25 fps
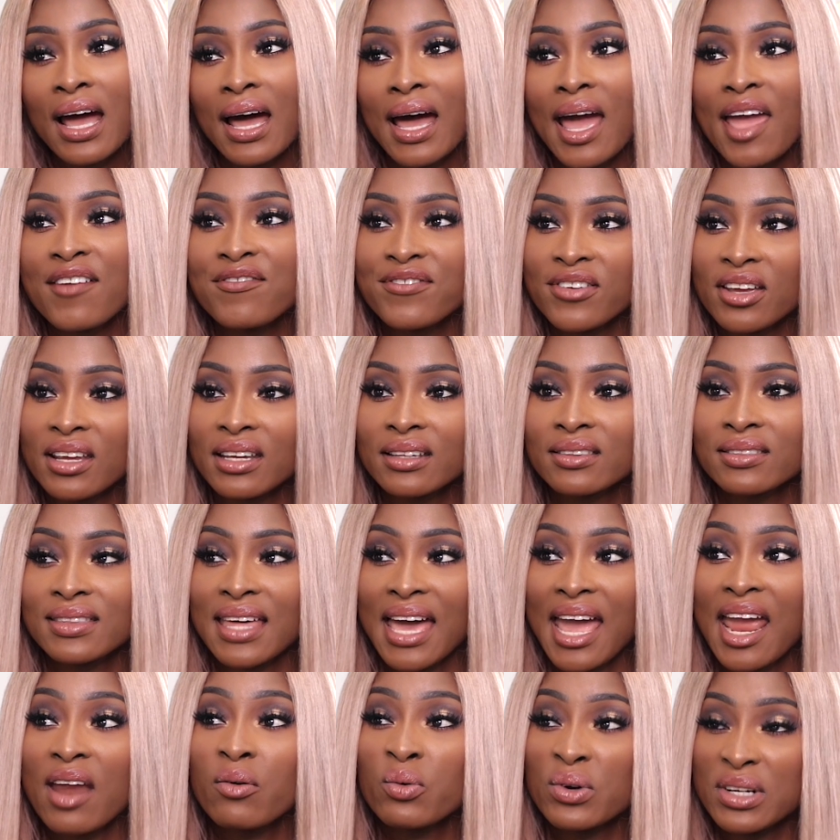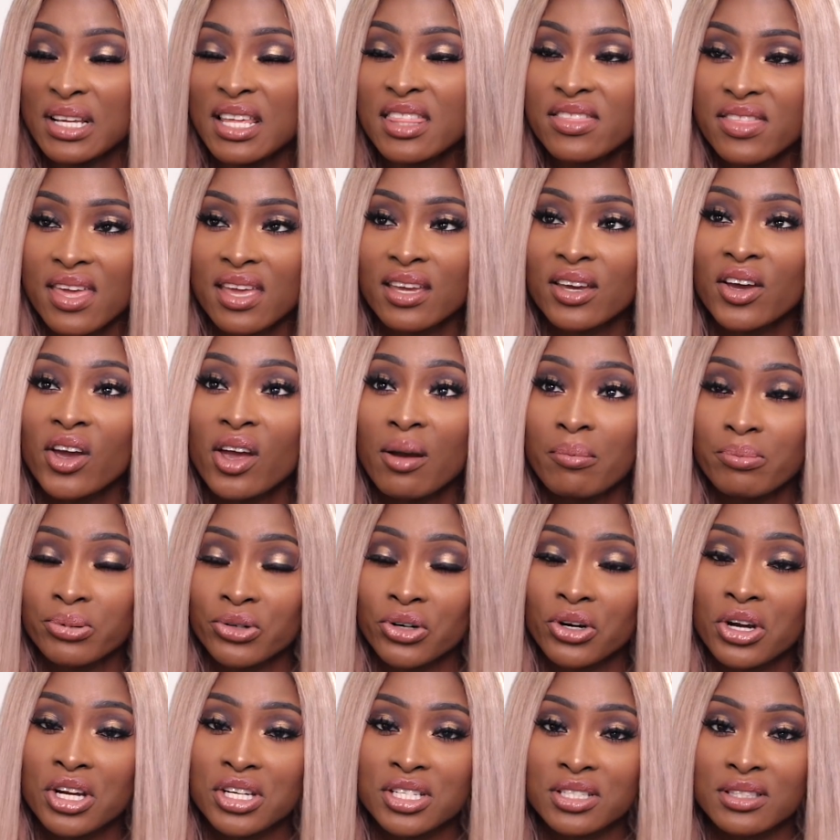I think, I really think her
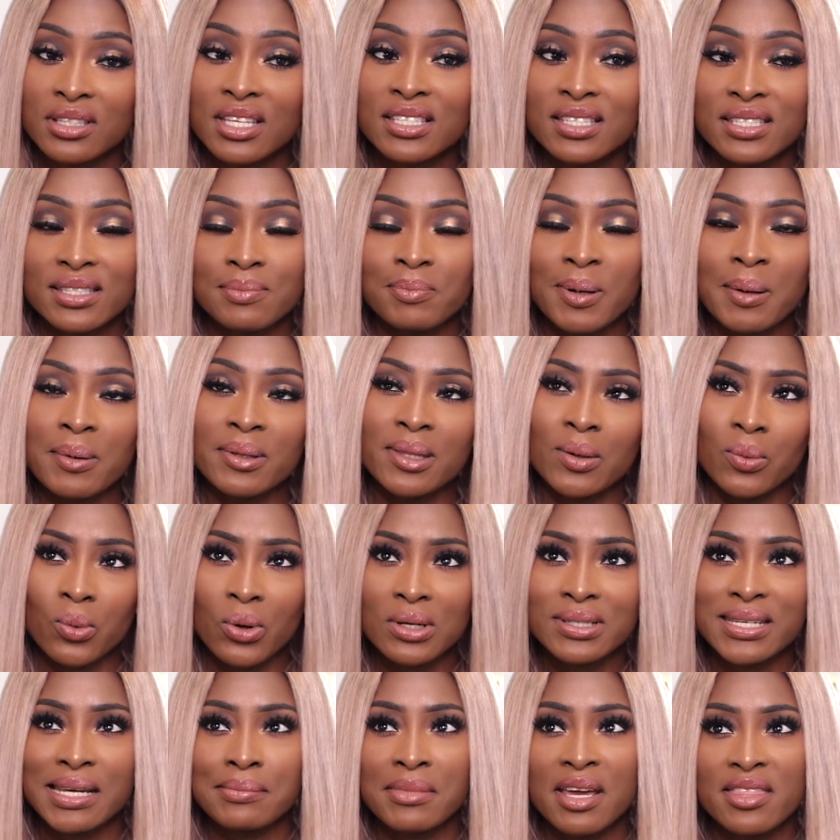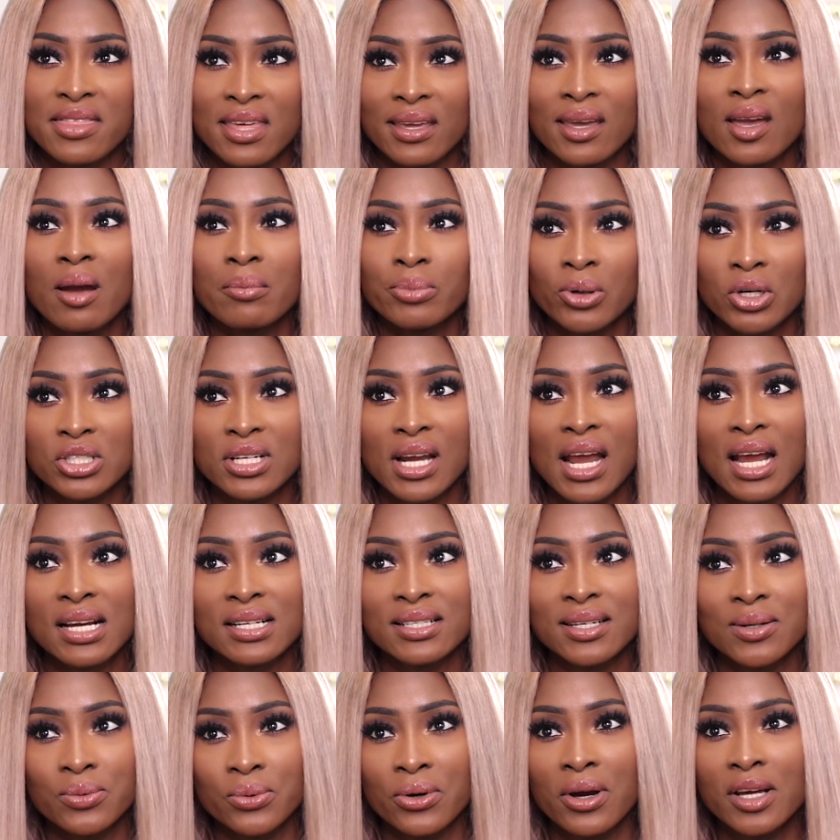brush, this is probably the one time I think her brush
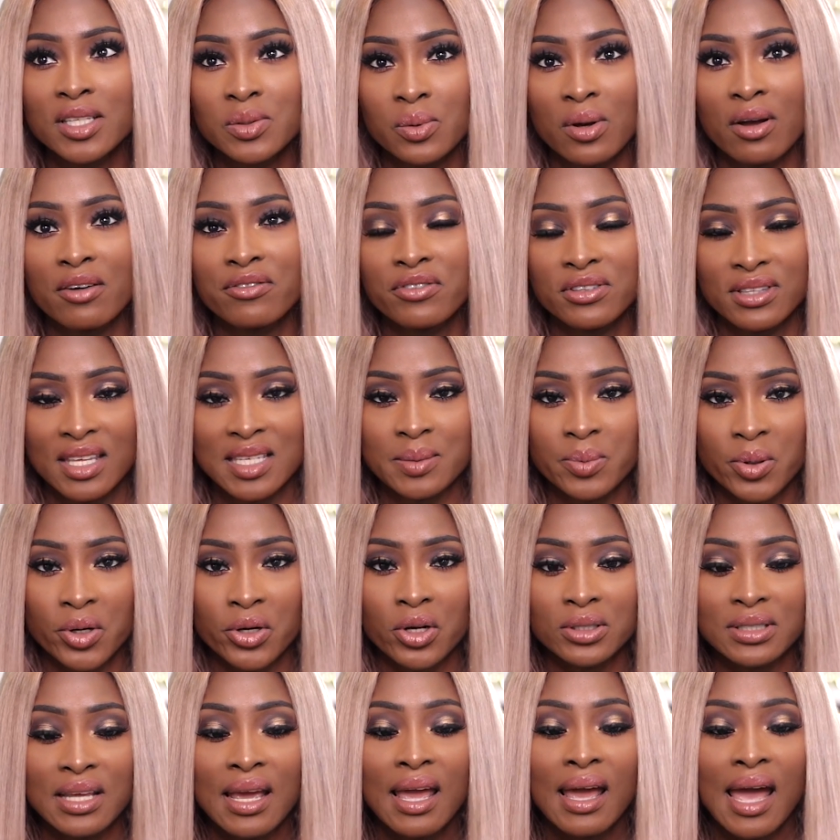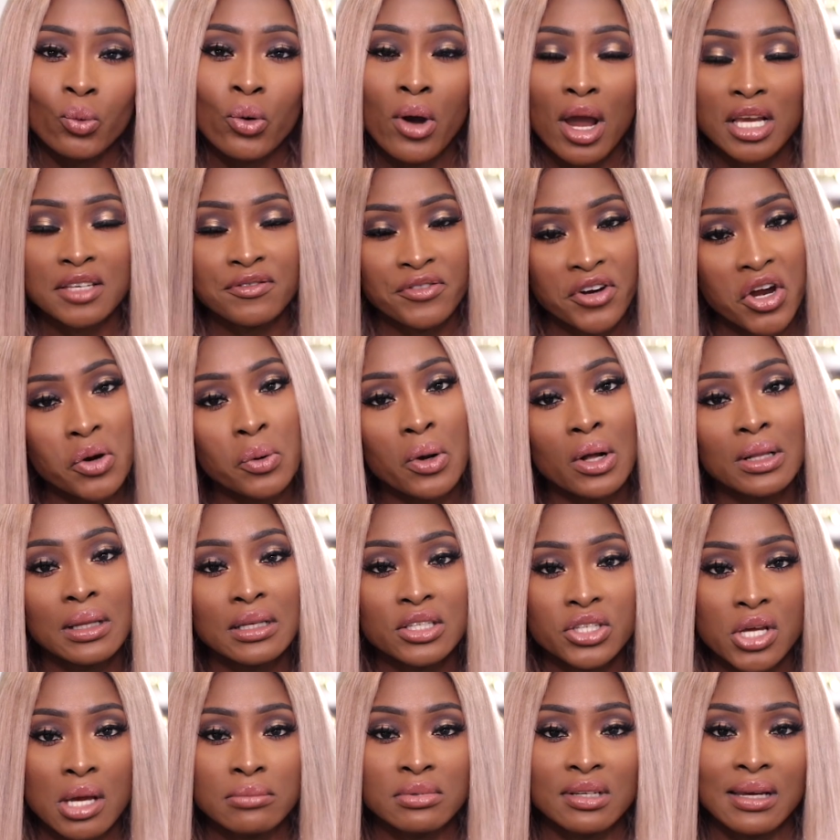actually works well for this product. Works very well
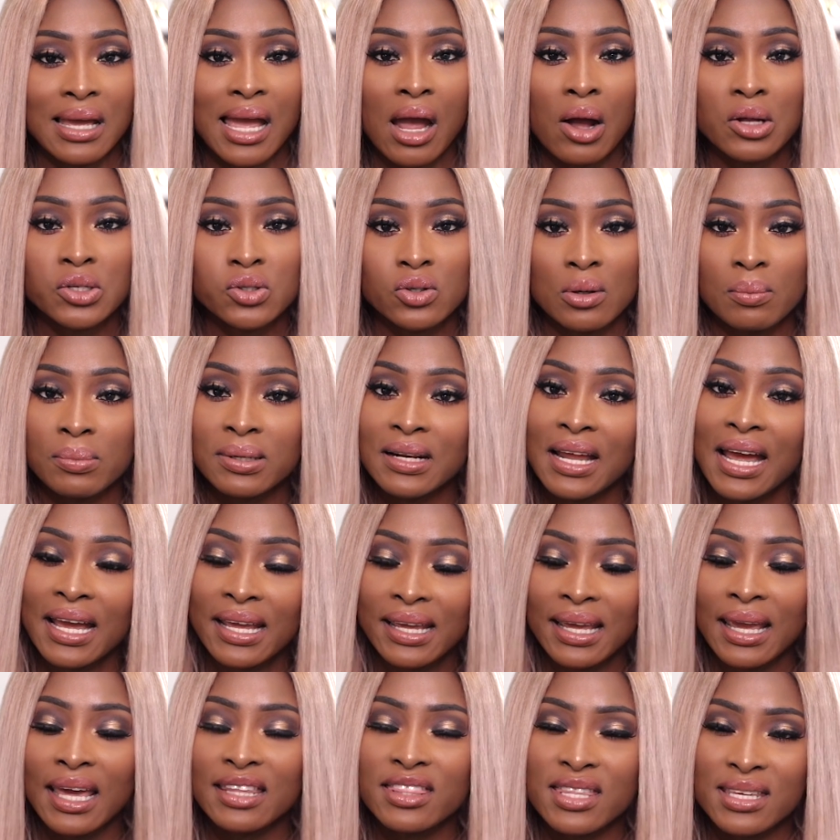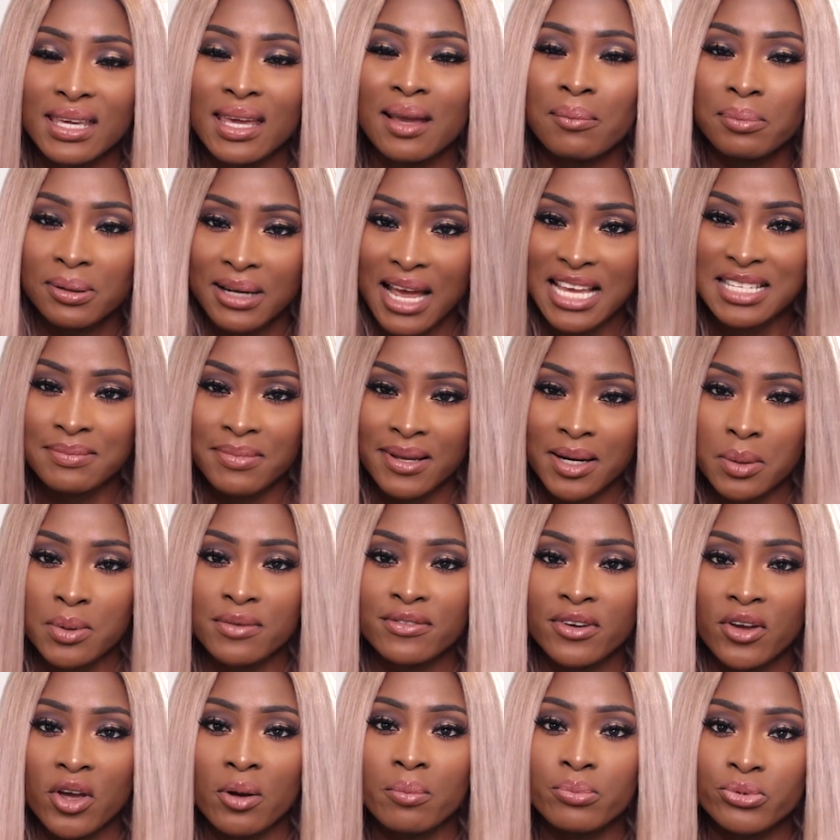in terms of how to apply it. I think it applies better
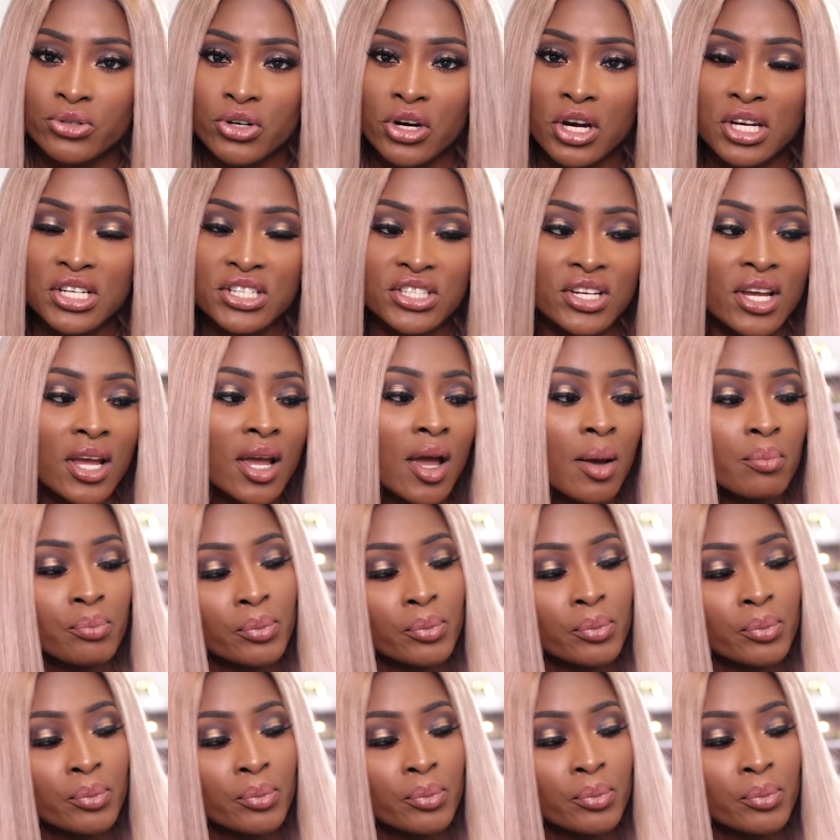with her brush.